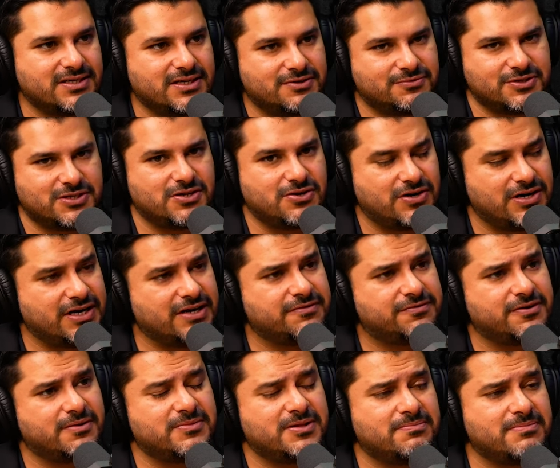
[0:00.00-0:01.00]
It was learning
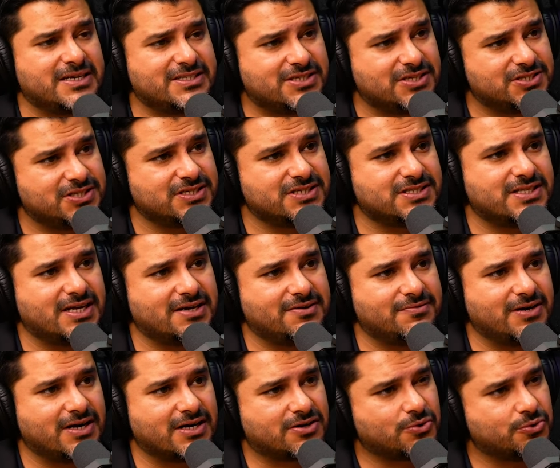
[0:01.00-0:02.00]
from the messages that
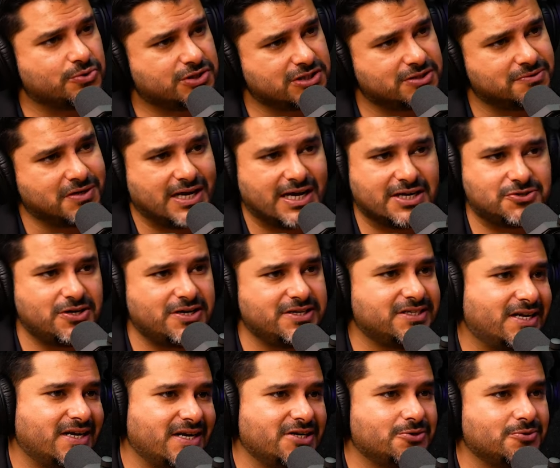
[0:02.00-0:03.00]
our coaches were actually
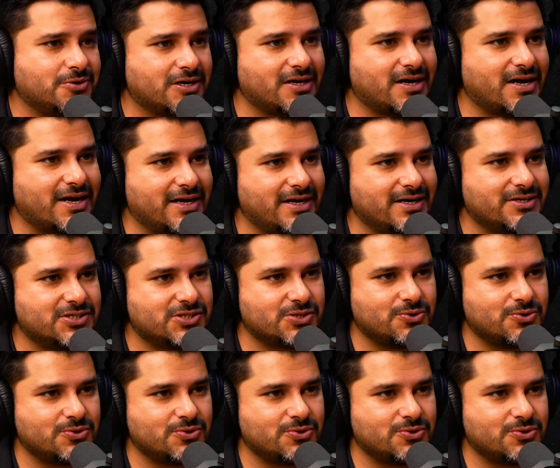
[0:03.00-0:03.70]
sending to our clients.